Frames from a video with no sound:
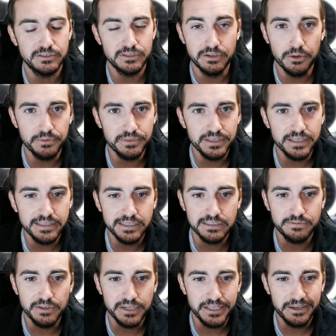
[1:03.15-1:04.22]
so don't think this
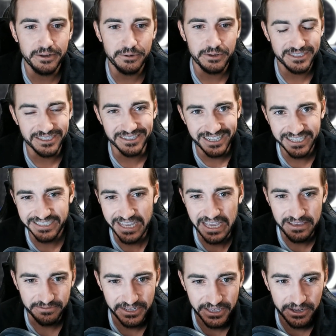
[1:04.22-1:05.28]
video is a Linux hate
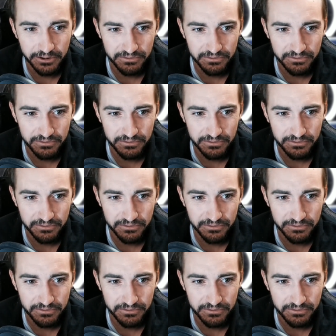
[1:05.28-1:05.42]
video.